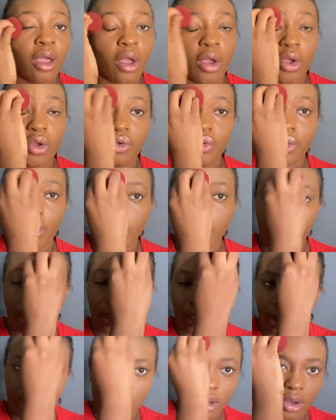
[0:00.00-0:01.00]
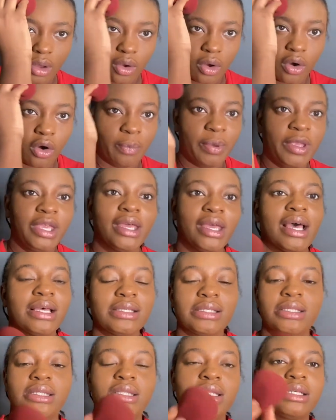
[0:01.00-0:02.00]
your
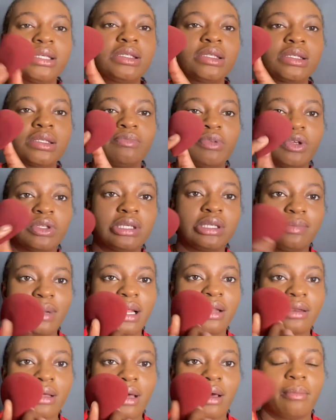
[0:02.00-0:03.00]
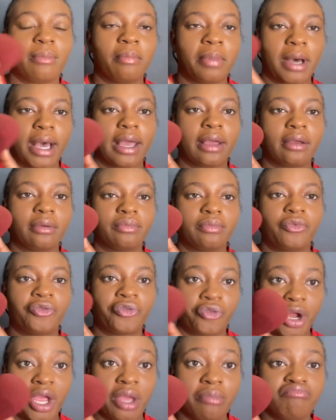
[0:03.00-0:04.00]
OPS, this beauty blender by
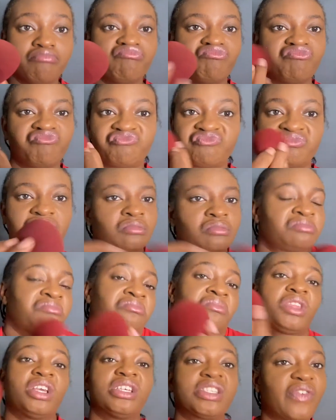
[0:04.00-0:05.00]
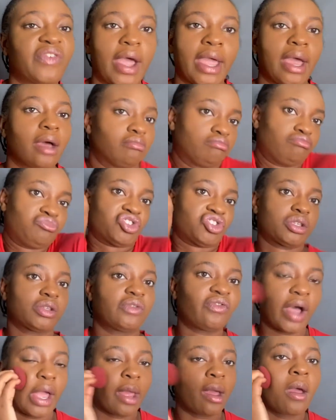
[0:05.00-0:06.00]
Frame, it's fire, just
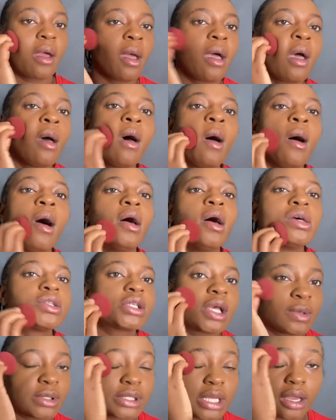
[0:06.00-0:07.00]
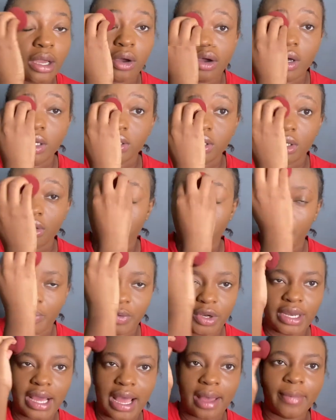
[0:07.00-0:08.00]
fire. So it was like, oh, so you're
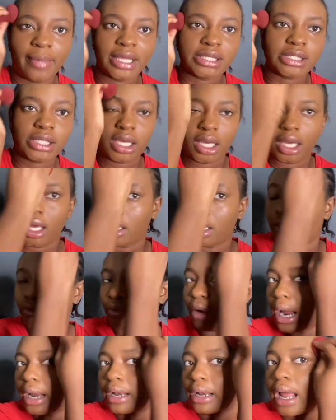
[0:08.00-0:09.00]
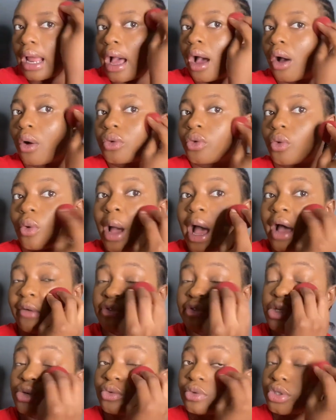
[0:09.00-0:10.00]
pre-diabetic right now. You have
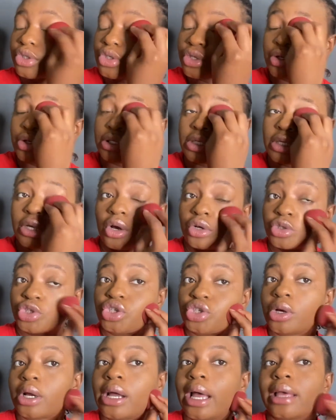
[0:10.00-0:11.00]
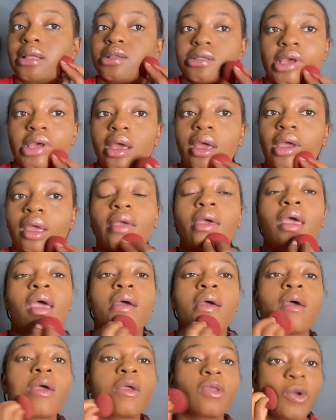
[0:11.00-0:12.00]
to reduce your sugar intake,
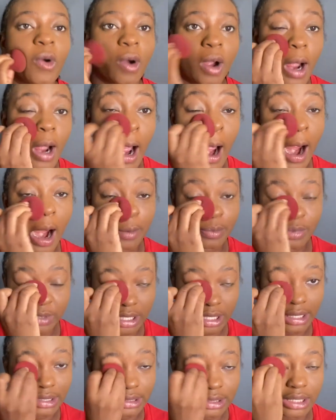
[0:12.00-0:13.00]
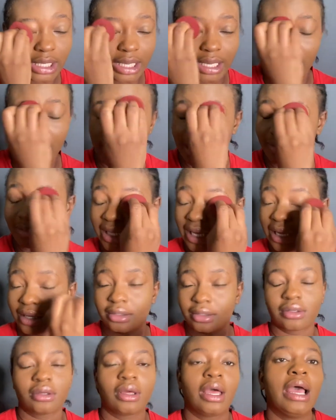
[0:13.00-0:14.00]
your carbs intake. I'm
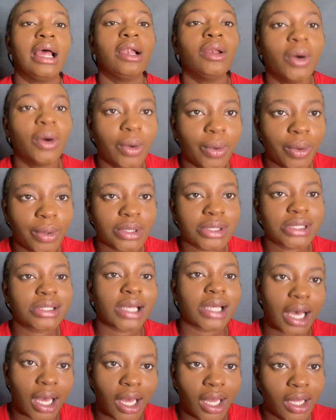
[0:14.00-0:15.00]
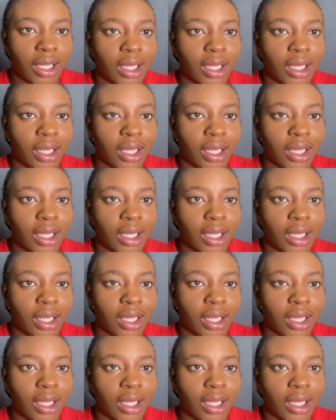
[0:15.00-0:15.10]
like, hello, sir.